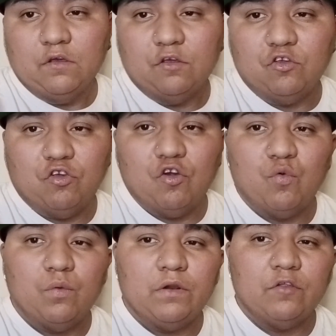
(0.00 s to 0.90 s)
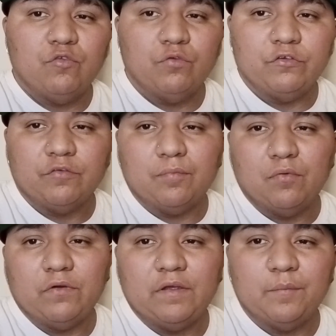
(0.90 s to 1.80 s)
Yo, what to do? It's your
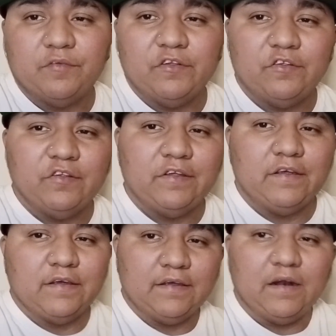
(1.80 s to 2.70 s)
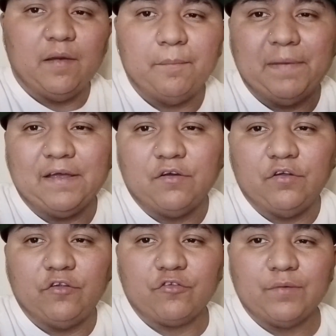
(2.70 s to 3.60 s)
boy MTZ King. I'm back on
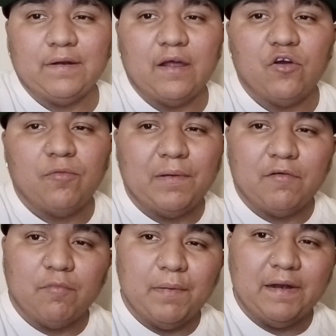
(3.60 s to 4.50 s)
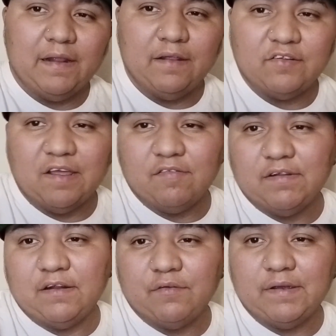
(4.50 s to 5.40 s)
your screen. I hope everybody is having
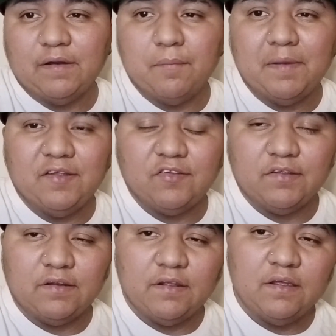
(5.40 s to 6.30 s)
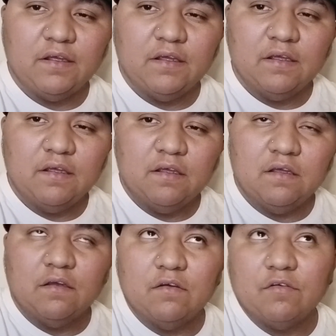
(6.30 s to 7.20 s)
a great, amazing
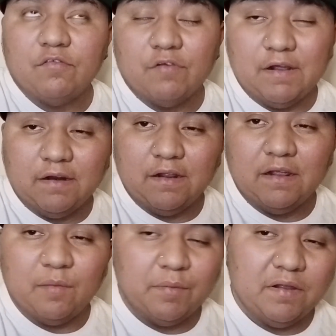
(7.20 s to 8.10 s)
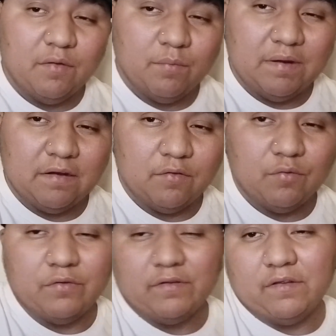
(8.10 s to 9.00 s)
Friday. I'm getting ready to go
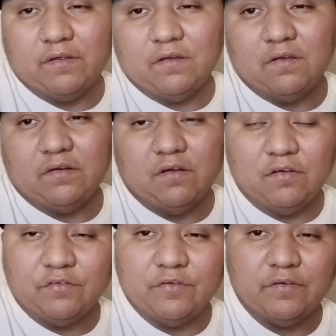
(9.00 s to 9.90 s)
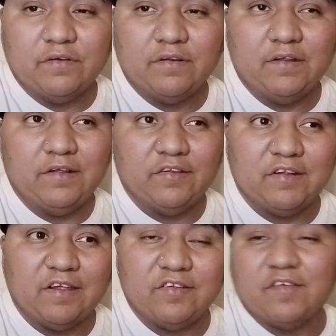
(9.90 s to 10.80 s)
to the doctor. It's
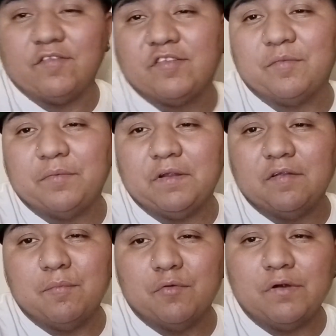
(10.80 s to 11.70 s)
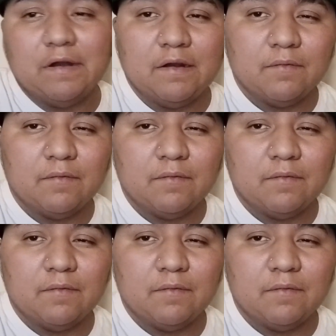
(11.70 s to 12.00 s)
like seven something in the morning.